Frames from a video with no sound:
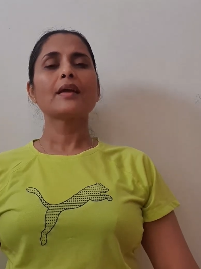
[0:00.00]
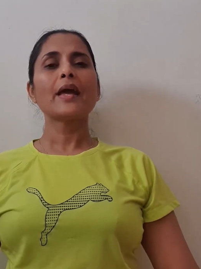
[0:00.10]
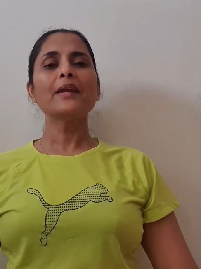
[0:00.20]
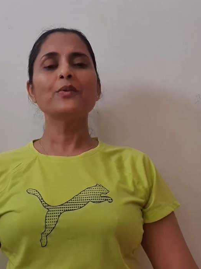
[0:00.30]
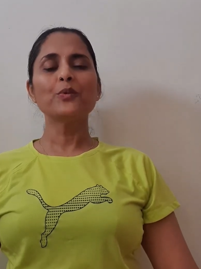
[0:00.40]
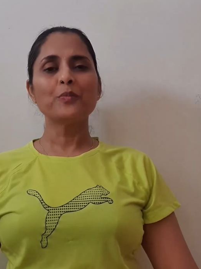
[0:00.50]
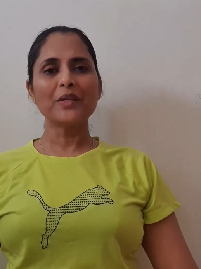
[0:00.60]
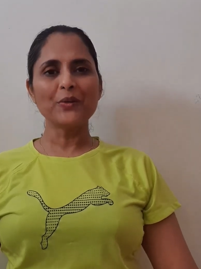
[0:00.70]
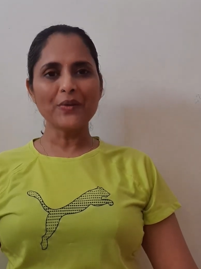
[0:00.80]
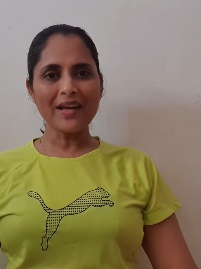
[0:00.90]
and open
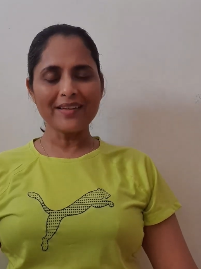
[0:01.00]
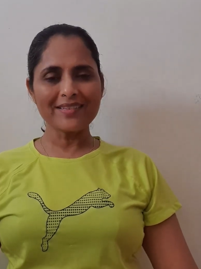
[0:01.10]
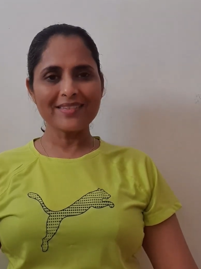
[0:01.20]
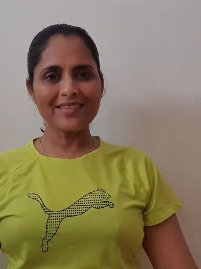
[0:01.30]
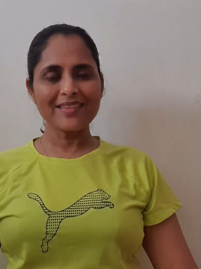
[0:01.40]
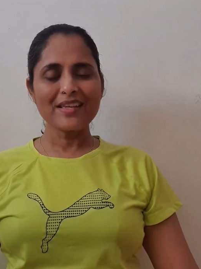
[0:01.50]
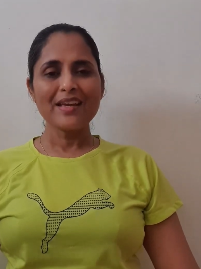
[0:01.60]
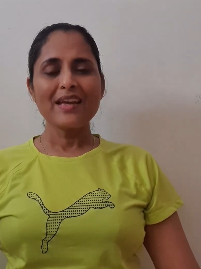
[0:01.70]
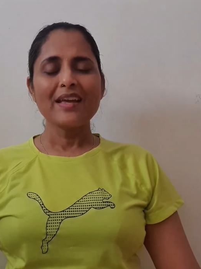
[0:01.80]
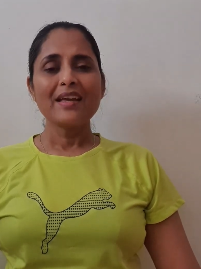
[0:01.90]
your eyes.
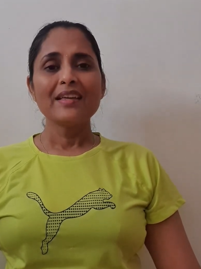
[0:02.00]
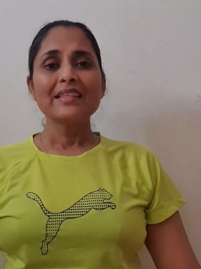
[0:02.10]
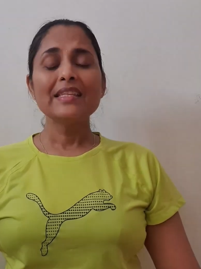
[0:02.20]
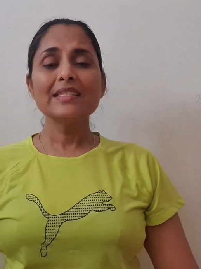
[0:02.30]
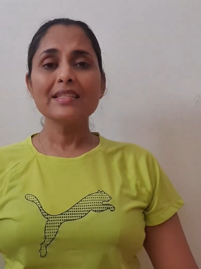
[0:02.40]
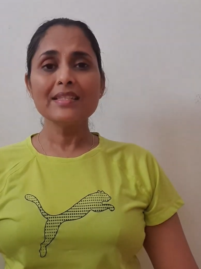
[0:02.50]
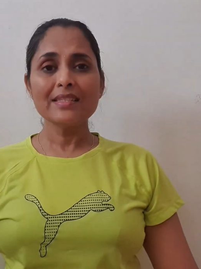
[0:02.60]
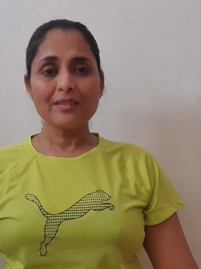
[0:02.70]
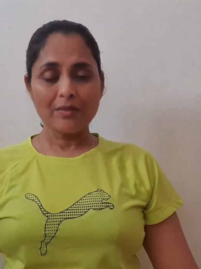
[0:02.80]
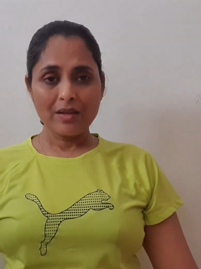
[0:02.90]

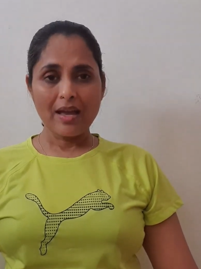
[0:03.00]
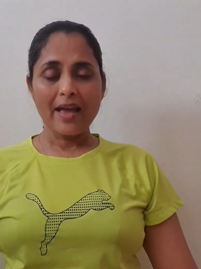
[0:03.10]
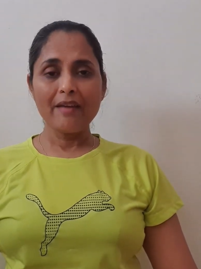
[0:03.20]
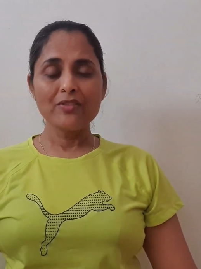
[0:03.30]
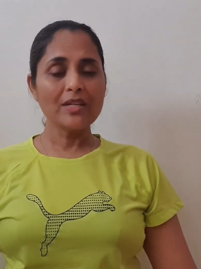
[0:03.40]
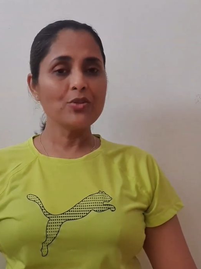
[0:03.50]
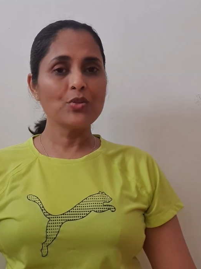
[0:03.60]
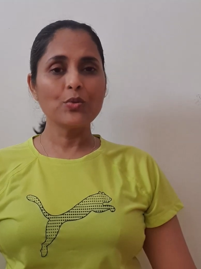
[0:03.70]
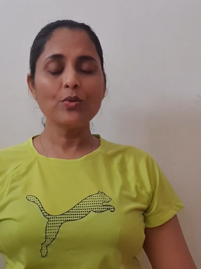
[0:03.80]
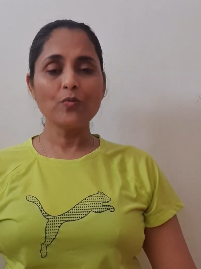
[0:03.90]
I have just
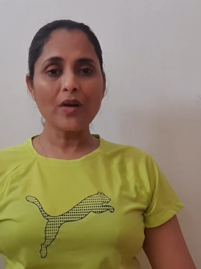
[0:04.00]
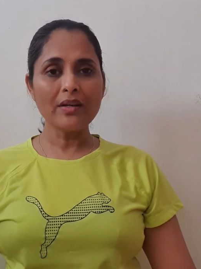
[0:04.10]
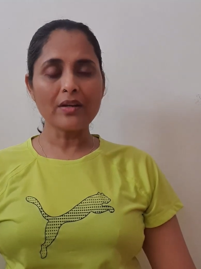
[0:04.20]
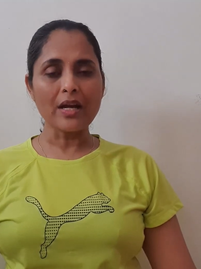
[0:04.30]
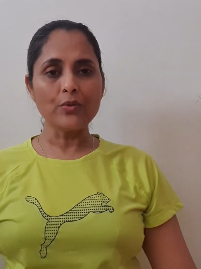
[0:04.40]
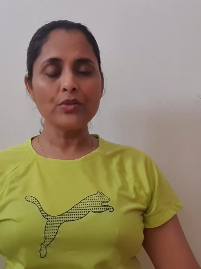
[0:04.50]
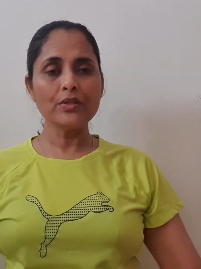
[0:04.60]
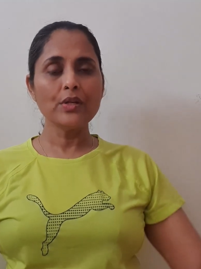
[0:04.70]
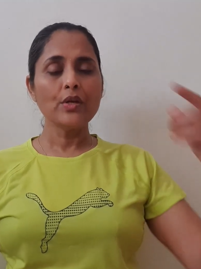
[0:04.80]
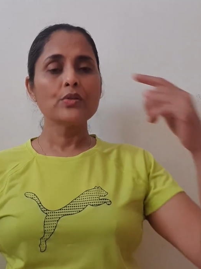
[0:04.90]
shown one round.
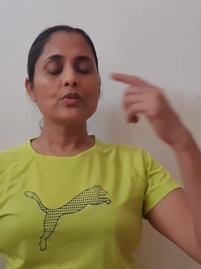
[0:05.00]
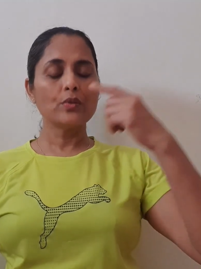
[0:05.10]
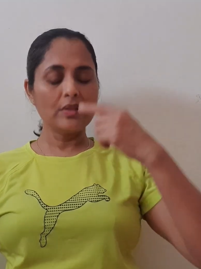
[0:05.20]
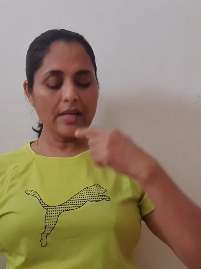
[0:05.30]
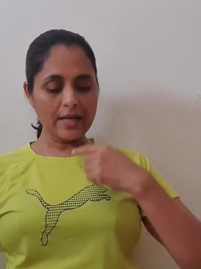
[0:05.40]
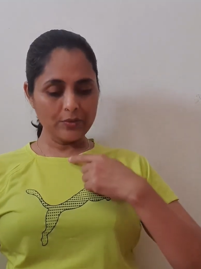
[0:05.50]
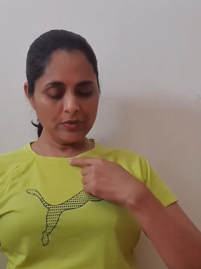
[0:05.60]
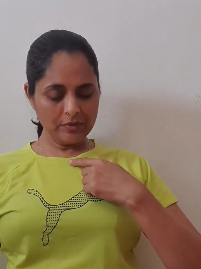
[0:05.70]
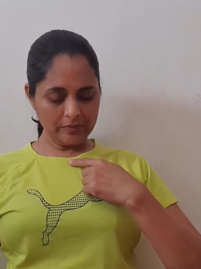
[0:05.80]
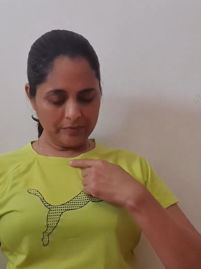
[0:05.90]
So
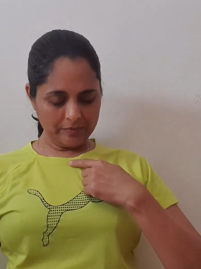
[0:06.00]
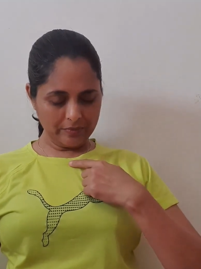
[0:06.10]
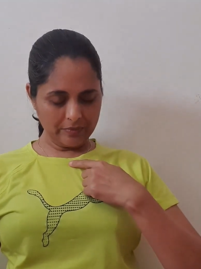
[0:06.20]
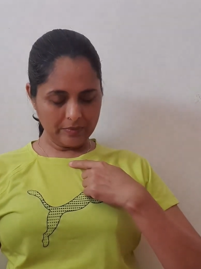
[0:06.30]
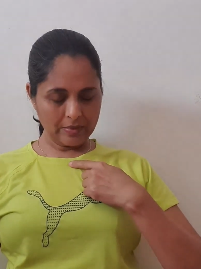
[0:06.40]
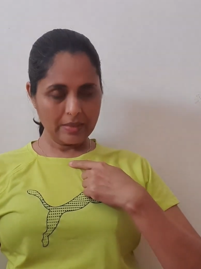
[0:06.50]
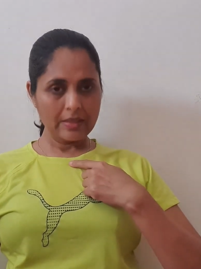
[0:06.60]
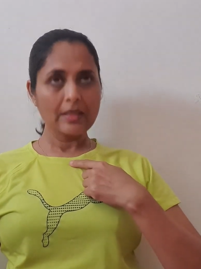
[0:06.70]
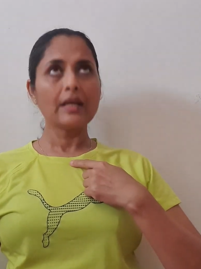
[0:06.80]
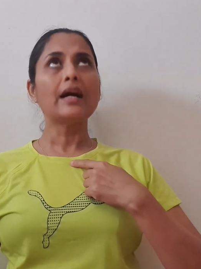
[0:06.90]
down,
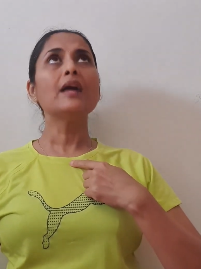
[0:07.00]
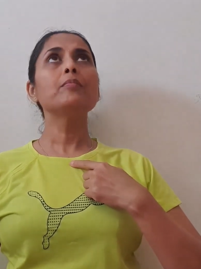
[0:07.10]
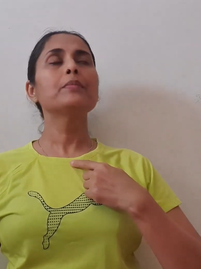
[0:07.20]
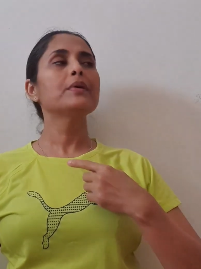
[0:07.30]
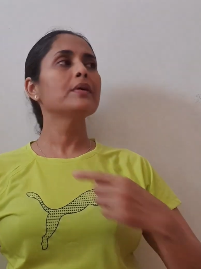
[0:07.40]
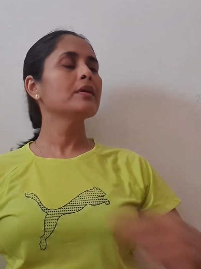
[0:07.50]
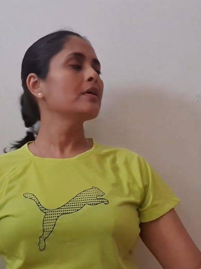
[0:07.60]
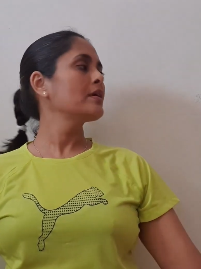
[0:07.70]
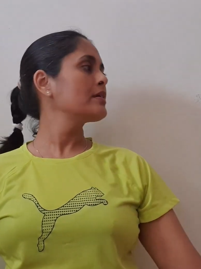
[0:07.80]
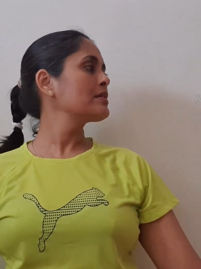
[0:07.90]
up
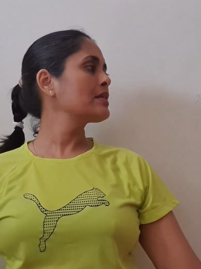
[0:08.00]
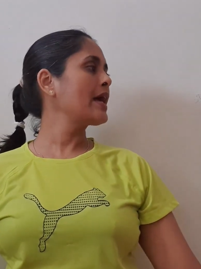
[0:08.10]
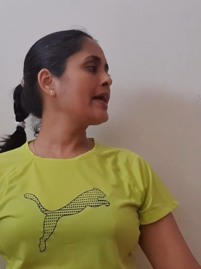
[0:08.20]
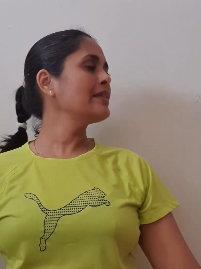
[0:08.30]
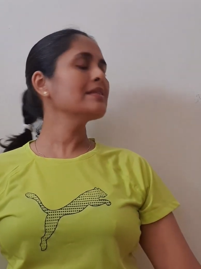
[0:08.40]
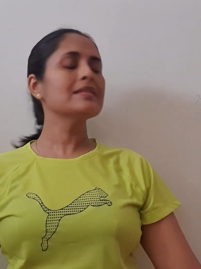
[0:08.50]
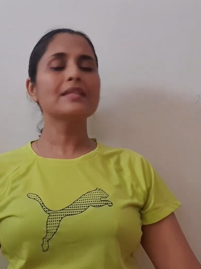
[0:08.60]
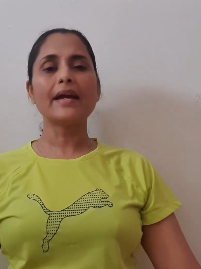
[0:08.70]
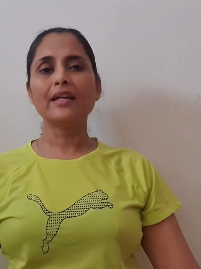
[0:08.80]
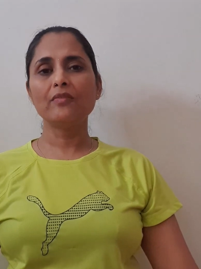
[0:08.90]
and
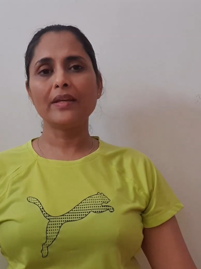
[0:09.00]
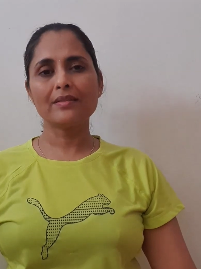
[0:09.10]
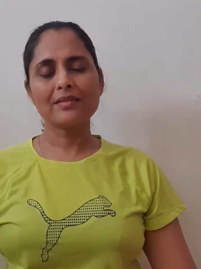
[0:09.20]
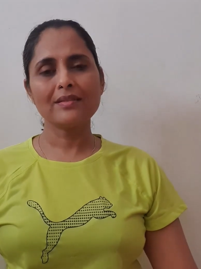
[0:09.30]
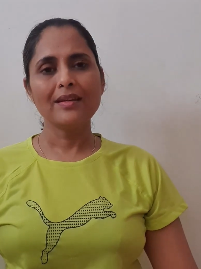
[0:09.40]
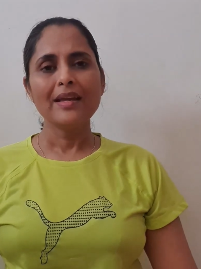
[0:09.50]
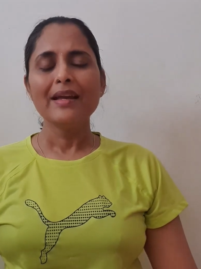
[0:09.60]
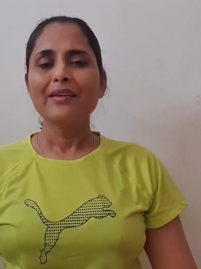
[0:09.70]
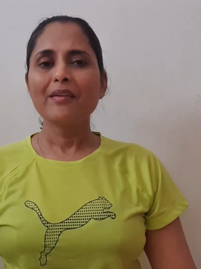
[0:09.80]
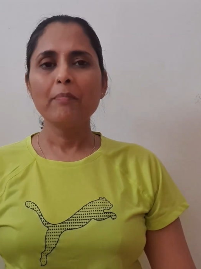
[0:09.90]
sideways.
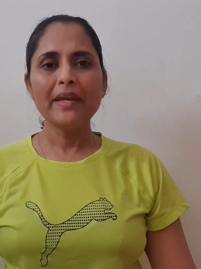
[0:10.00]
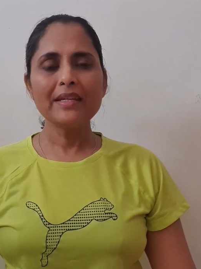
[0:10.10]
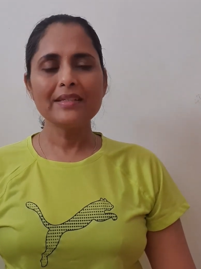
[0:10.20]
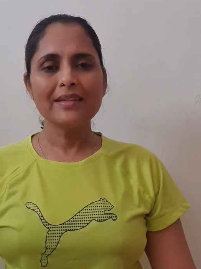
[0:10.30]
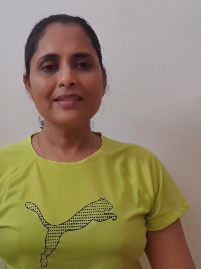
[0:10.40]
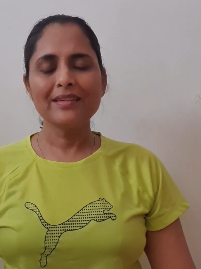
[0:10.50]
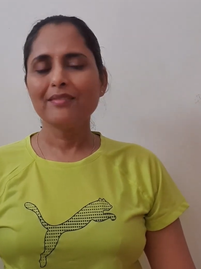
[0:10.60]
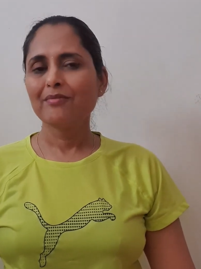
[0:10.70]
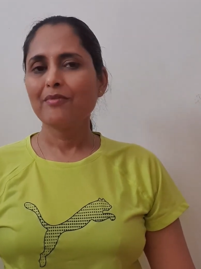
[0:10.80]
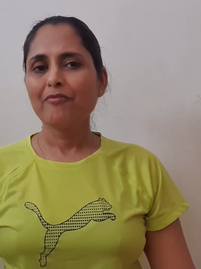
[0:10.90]
Repeat it
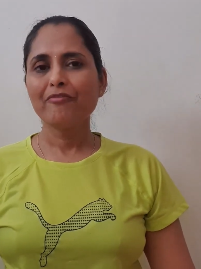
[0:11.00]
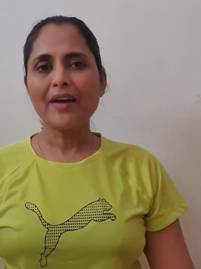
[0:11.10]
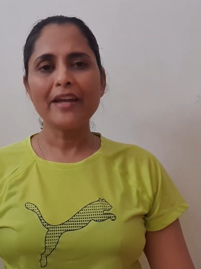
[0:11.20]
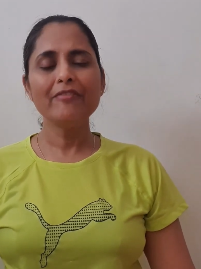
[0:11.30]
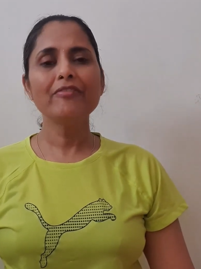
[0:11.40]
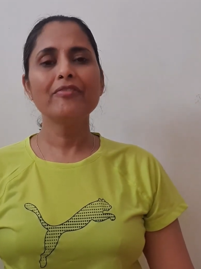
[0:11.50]
5